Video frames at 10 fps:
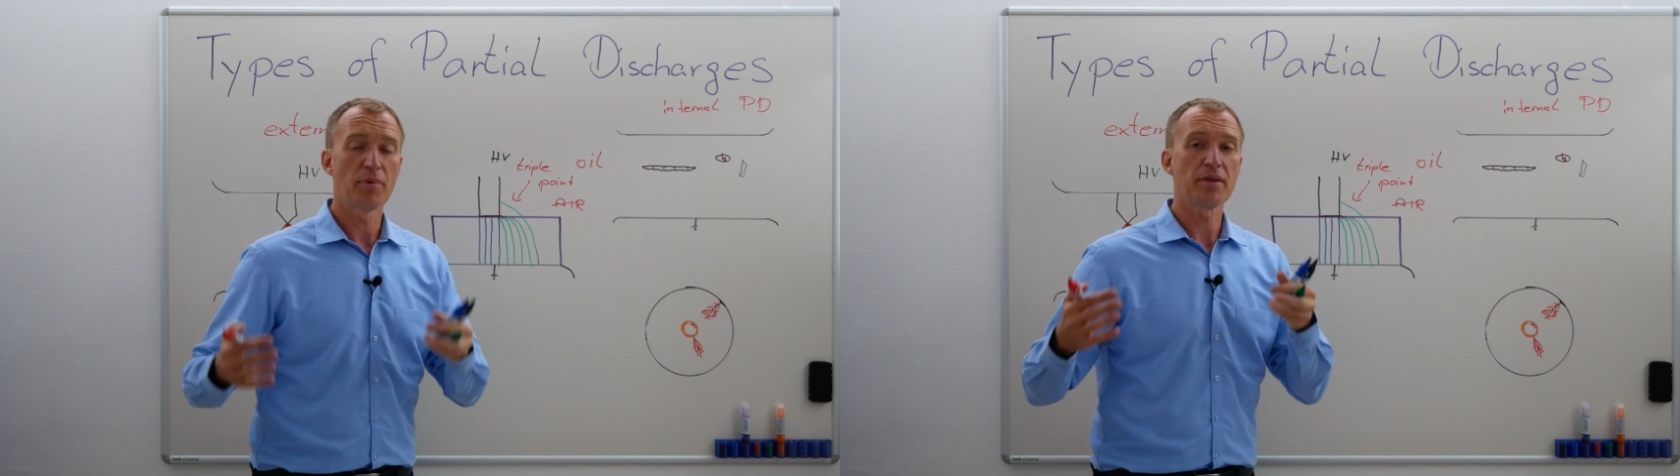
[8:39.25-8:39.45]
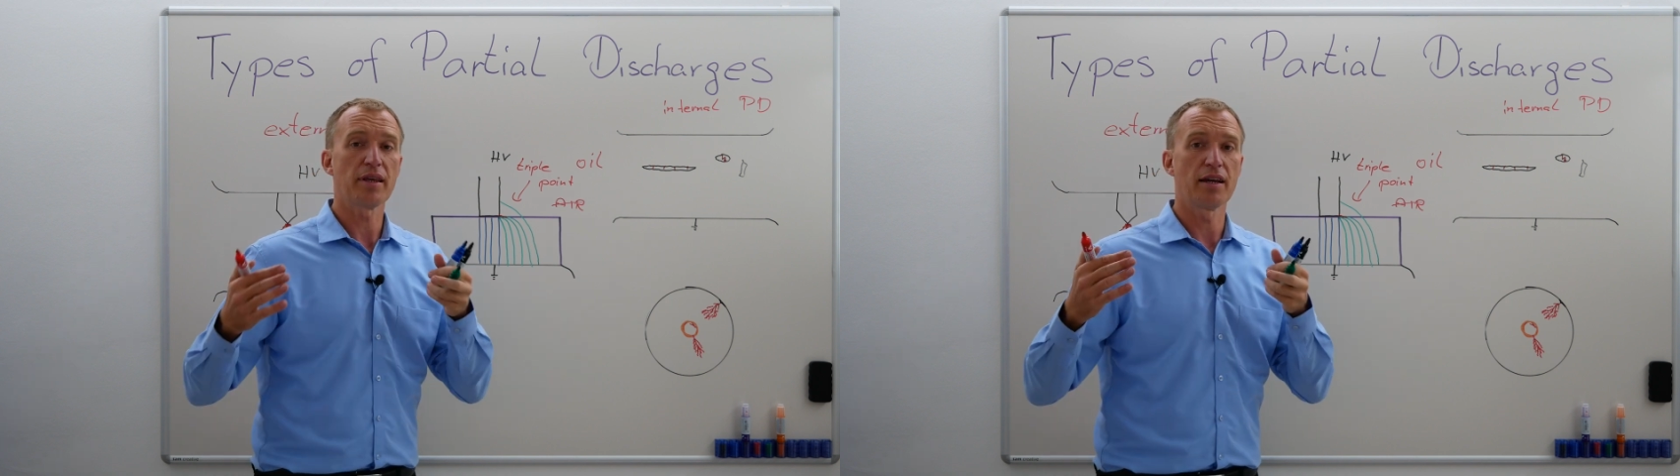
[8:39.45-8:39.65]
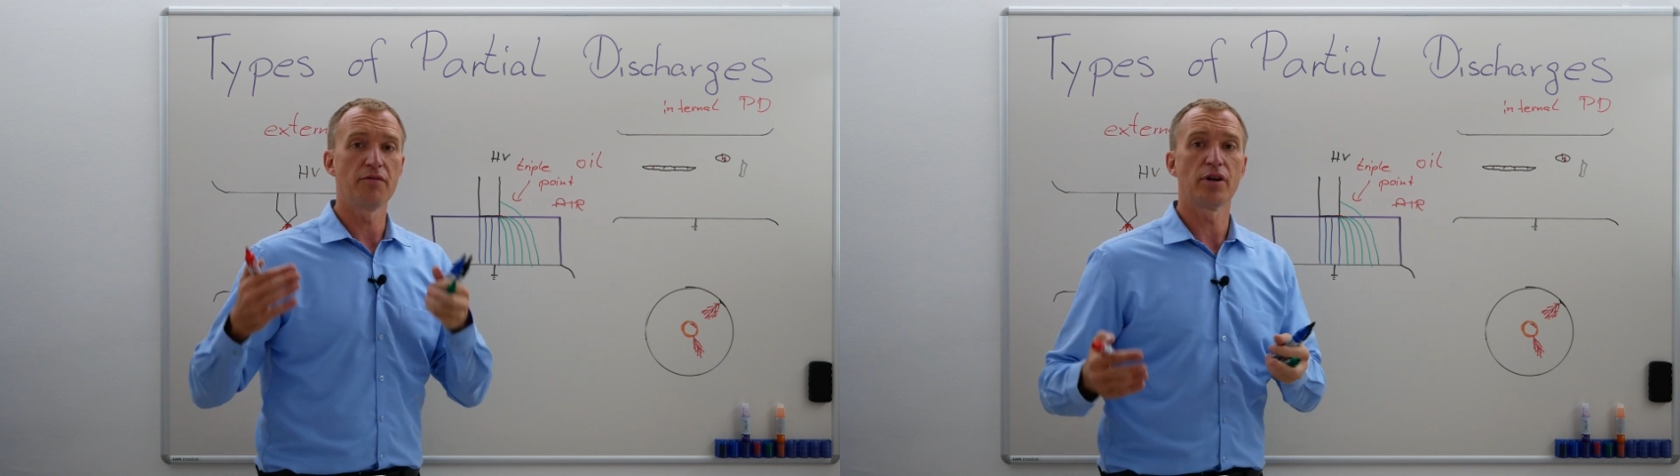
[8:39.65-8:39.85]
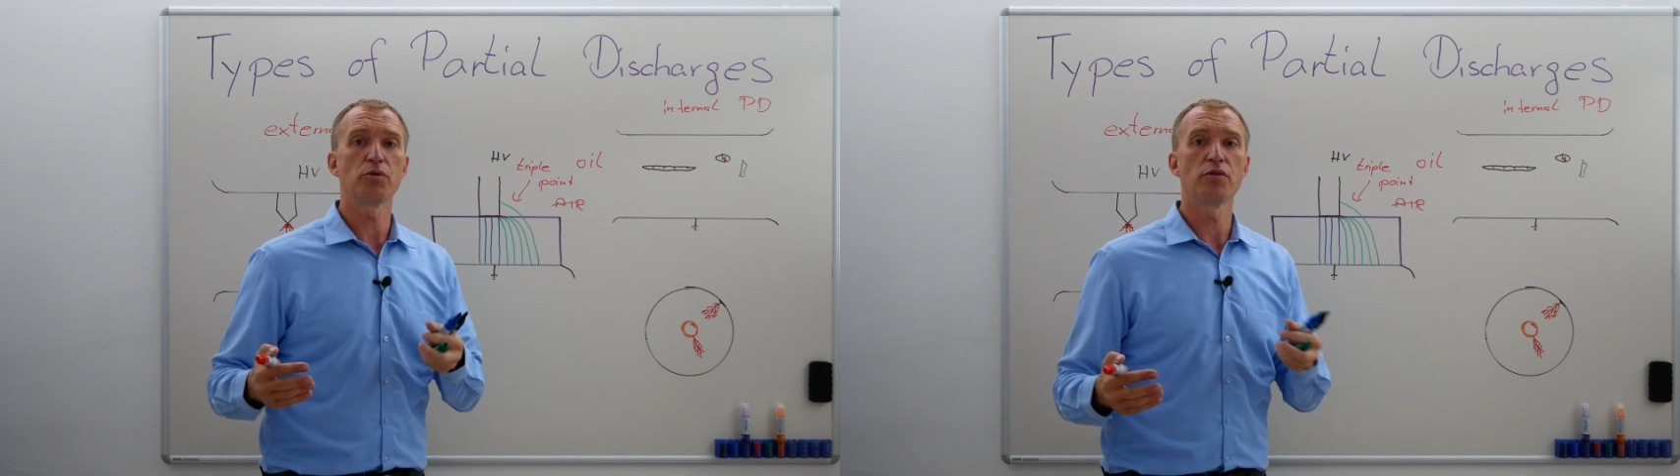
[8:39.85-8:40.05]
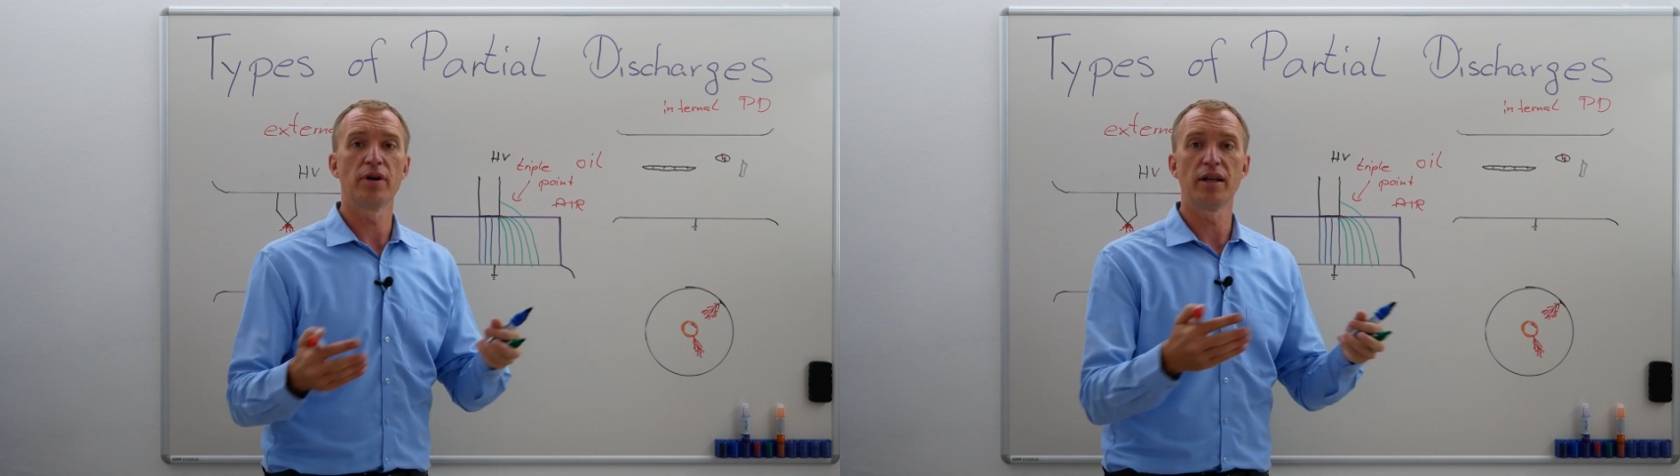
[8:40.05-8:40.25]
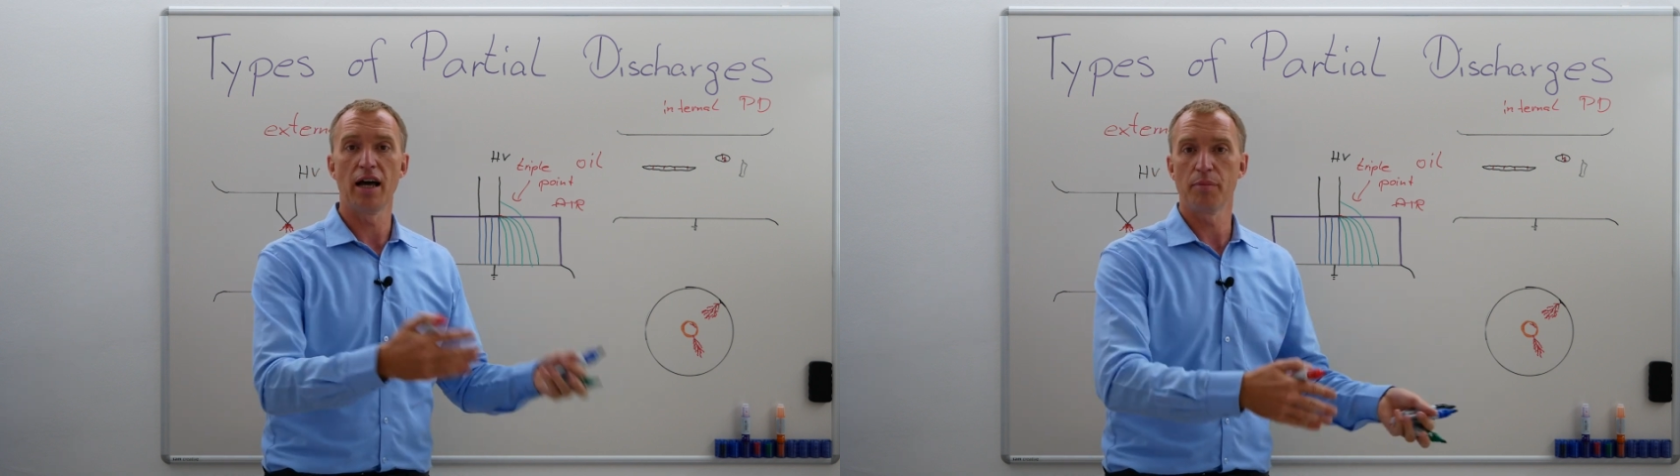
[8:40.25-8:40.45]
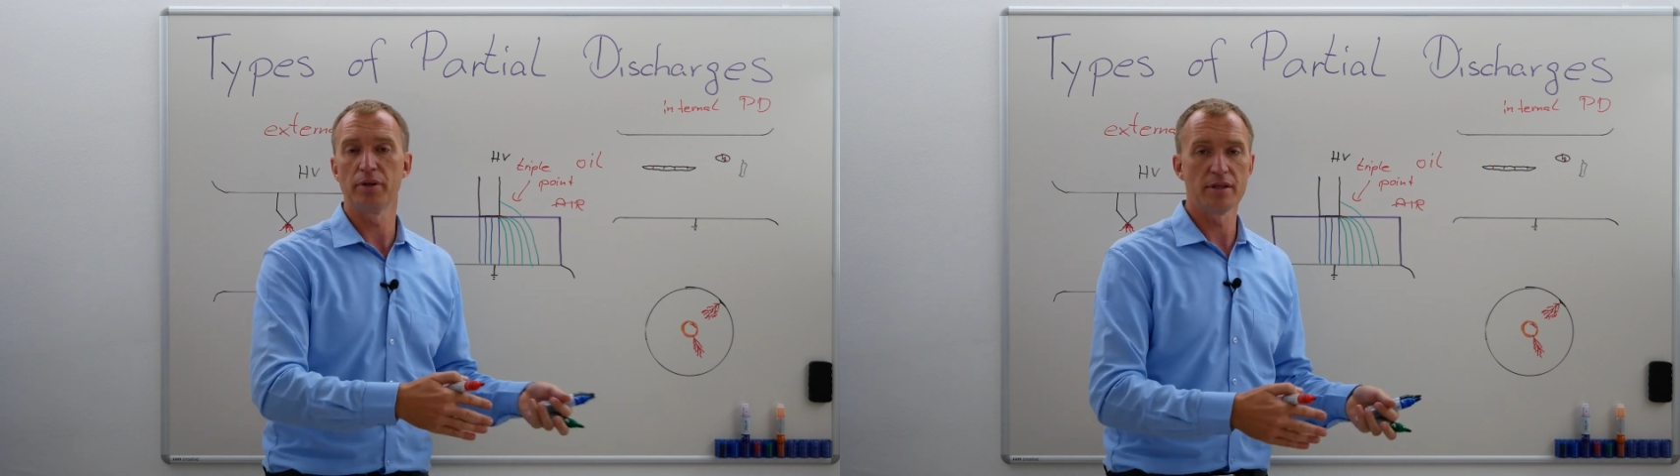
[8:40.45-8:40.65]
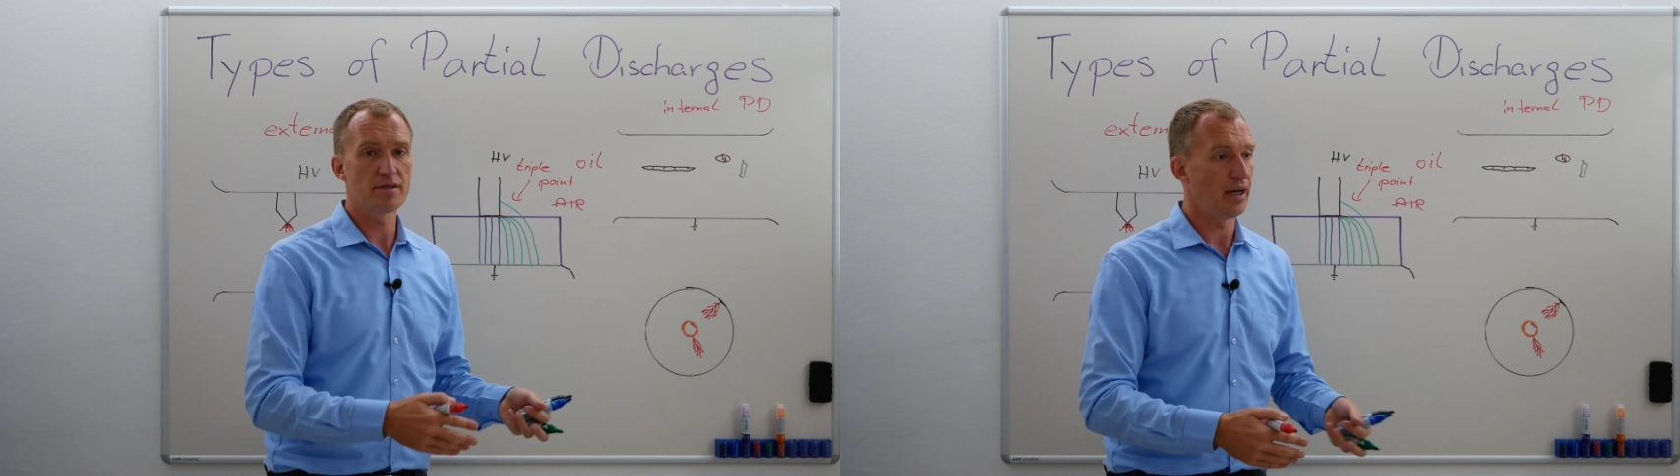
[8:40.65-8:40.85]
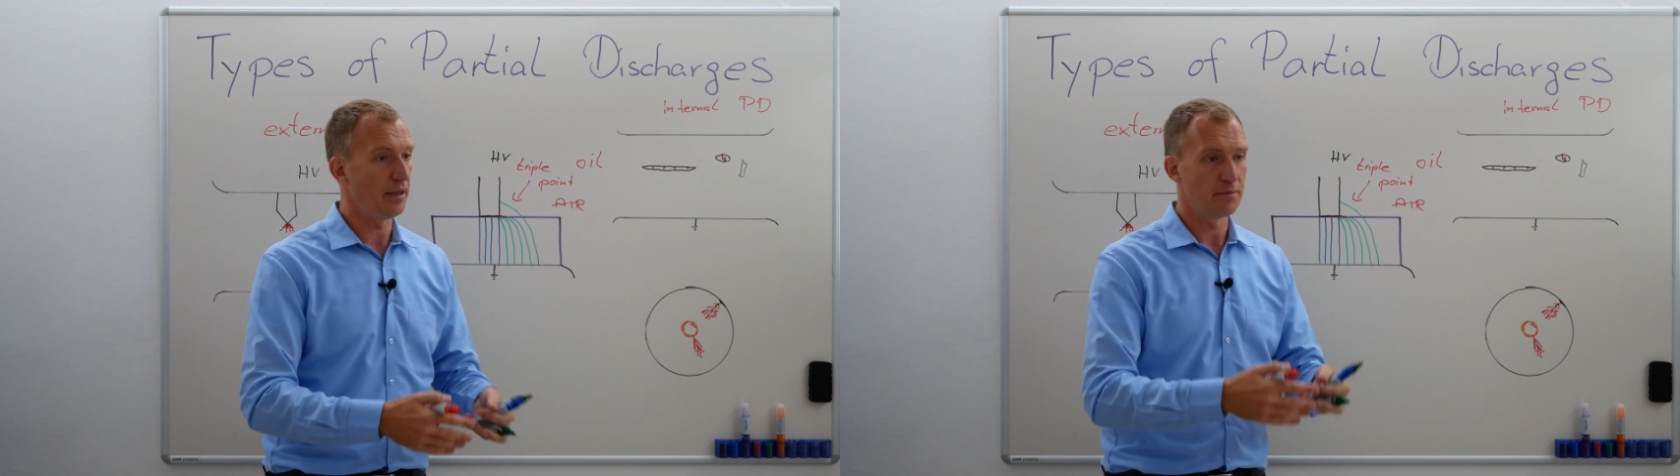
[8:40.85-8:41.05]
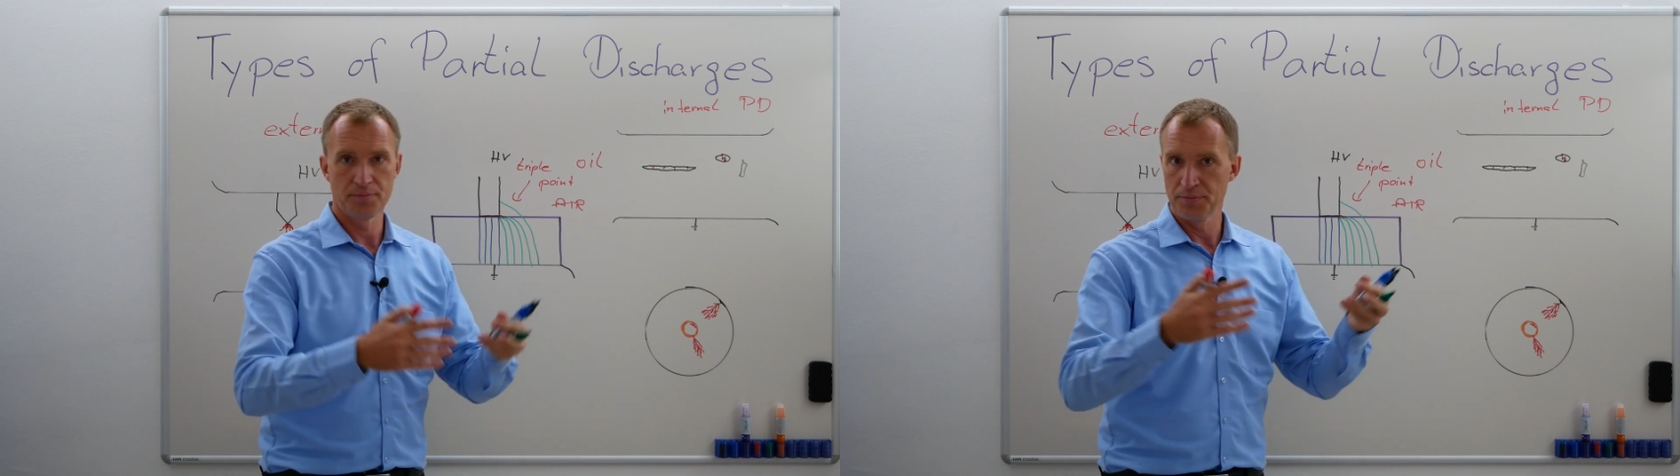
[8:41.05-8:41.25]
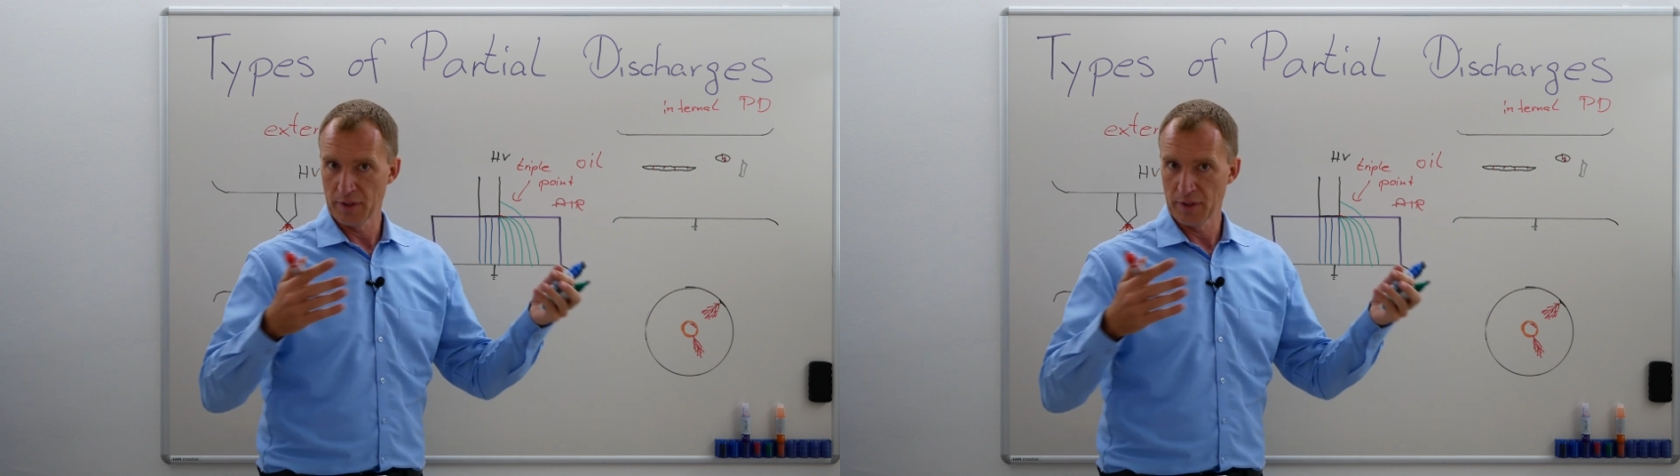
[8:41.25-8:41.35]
but they can very well happen inside,